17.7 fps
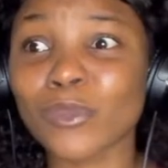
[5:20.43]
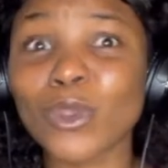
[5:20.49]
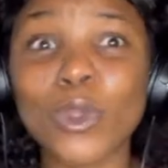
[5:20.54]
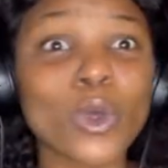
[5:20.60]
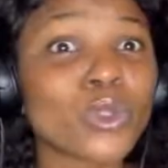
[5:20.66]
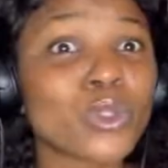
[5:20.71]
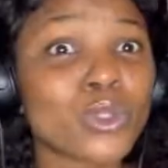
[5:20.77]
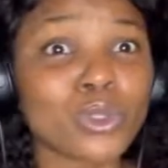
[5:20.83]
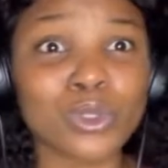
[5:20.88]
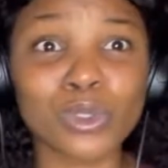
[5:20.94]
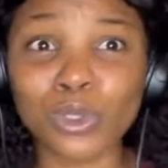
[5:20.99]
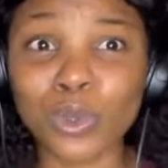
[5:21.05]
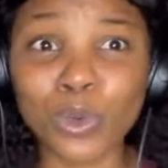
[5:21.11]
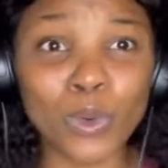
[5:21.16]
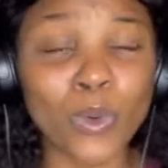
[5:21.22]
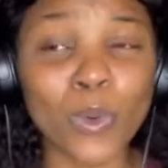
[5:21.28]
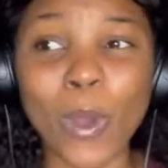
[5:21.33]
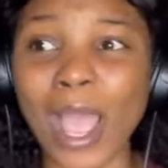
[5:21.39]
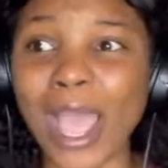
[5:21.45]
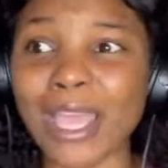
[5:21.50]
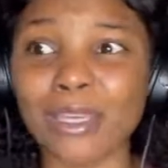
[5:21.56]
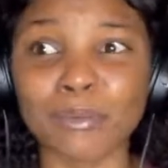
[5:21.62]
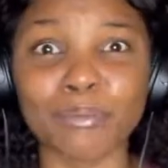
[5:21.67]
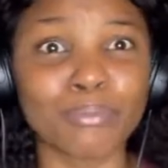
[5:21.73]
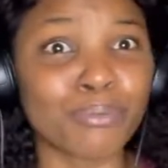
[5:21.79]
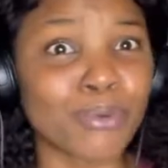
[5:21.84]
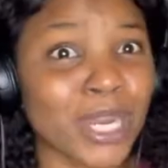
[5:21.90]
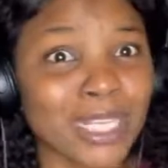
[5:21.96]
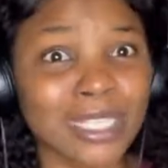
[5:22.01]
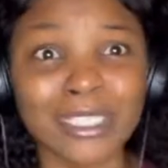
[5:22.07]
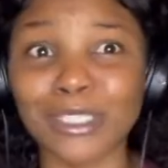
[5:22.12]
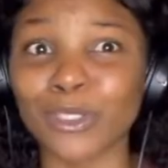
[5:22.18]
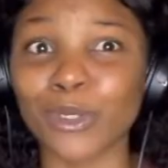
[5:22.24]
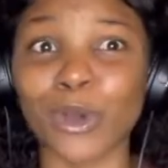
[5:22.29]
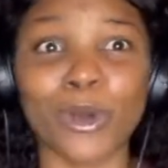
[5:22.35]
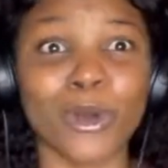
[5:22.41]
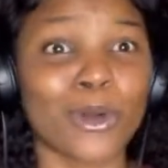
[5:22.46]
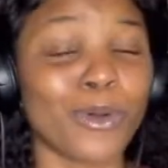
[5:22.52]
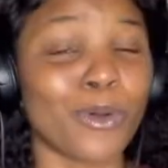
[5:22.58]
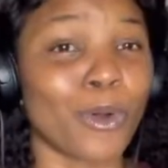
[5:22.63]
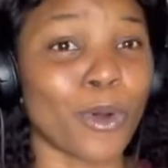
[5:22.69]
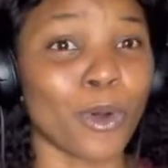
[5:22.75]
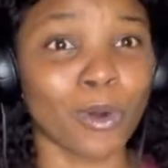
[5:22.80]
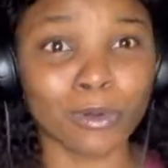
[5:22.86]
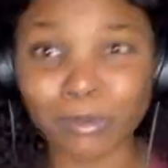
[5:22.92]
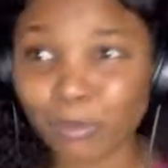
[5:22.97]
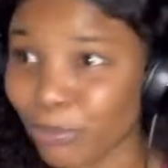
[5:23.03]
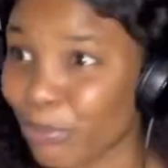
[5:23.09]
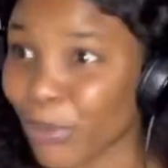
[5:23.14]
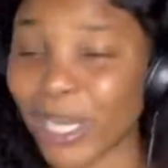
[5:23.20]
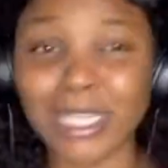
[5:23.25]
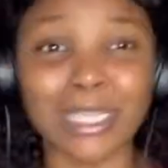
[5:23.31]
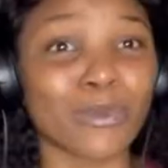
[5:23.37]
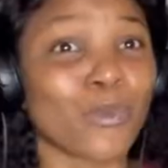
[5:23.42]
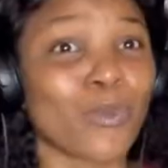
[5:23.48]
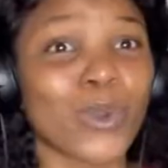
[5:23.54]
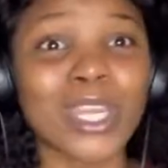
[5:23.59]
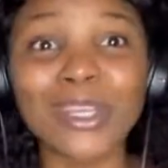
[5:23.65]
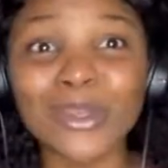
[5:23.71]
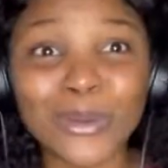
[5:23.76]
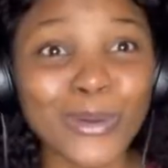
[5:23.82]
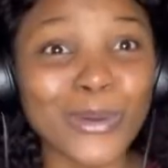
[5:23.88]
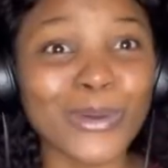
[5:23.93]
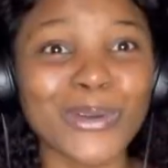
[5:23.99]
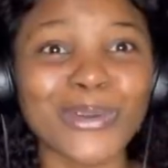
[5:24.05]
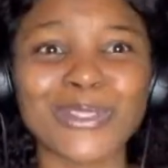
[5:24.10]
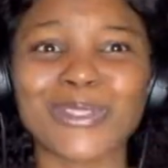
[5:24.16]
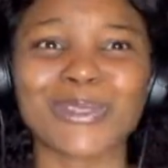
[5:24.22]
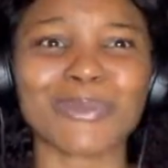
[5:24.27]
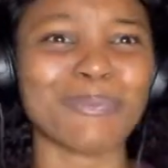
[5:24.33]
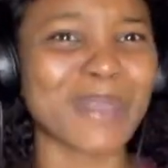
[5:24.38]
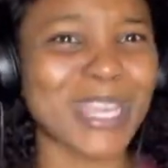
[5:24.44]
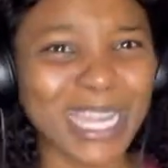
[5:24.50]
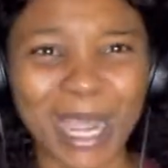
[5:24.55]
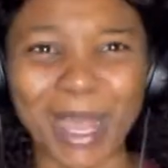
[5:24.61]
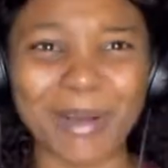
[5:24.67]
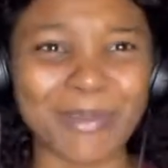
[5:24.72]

go to school and break the door or break the window to make a